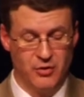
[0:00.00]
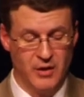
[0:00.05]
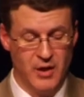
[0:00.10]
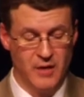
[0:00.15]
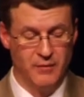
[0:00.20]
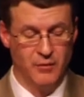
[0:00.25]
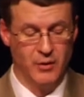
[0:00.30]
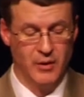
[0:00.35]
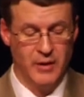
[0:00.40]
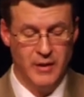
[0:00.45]

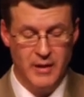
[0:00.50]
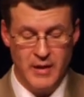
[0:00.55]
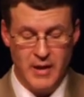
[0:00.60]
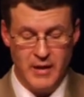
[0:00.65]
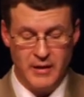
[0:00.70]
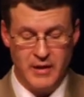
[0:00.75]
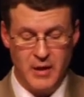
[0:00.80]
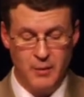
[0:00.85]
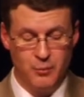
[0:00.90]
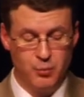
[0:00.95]
level,
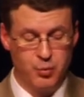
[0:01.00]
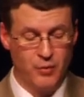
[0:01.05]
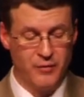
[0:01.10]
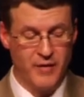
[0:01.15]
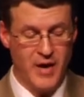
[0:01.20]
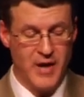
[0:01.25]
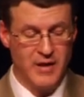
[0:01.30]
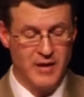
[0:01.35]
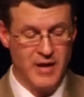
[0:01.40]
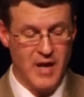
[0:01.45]
again
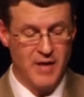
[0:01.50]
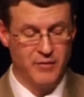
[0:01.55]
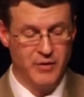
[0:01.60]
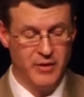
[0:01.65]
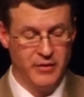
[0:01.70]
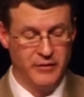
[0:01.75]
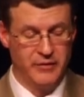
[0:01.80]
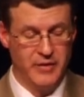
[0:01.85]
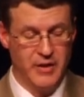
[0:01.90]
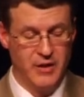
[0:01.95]
providing
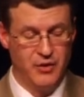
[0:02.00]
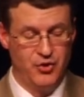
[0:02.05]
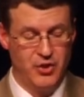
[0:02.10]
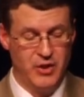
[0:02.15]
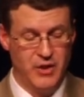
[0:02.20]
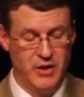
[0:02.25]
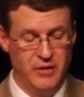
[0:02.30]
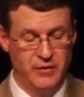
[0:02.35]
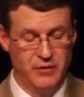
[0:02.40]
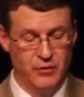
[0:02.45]
evidence that
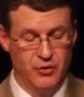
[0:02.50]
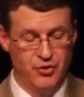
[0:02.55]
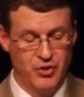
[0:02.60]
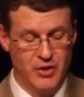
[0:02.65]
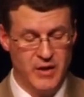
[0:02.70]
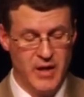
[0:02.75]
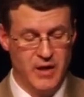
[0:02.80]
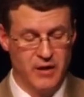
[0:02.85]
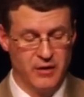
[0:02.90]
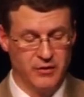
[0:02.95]
genes or
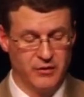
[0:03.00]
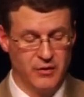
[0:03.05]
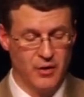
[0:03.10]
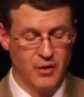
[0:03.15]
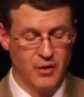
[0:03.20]
genetics are